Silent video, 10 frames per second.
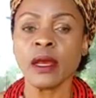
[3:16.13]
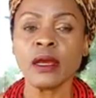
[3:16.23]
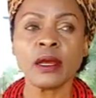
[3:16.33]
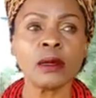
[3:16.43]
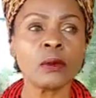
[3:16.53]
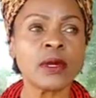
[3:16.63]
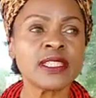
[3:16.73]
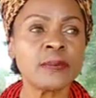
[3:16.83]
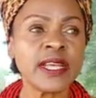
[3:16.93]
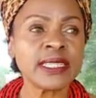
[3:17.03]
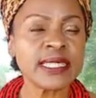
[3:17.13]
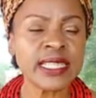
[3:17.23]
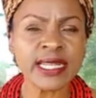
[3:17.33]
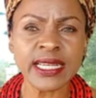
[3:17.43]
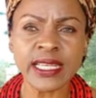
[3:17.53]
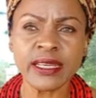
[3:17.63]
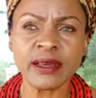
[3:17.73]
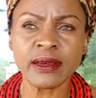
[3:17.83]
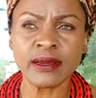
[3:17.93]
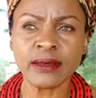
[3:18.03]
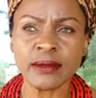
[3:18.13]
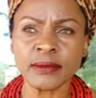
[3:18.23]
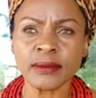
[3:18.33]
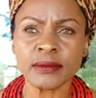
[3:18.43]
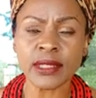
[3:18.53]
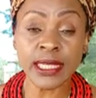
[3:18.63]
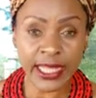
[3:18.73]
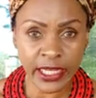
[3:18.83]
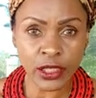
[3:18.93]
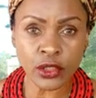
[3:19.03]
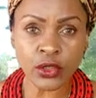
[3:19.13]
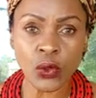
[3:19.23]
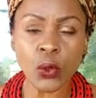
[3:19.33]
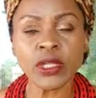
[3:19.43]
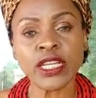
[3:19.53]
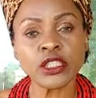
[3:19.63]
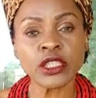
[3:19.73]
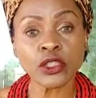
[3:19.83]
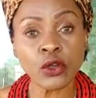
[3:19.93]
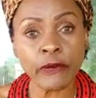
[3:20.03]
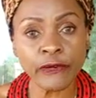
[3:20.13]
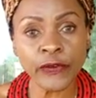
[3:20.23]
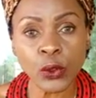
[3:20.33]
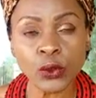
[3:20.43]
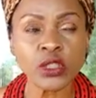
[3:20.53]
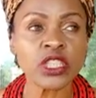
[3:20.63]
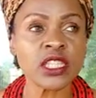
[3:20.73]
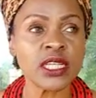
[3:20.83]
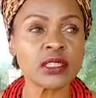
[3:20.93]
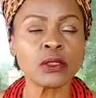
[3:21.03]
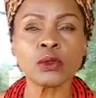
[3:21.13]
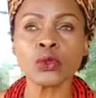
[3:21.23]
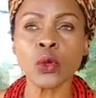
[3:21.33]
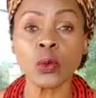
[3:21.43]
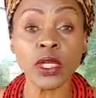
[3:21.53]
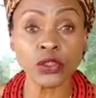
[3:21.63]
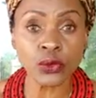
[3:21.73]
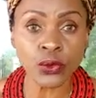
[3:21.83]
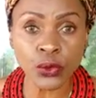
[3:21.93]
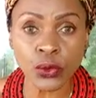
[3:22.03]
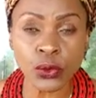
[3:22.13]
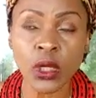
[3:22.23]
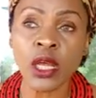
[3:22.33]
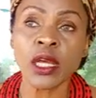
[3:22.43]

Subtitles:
was basically letting us know that she's confused. She doesn't know what to do.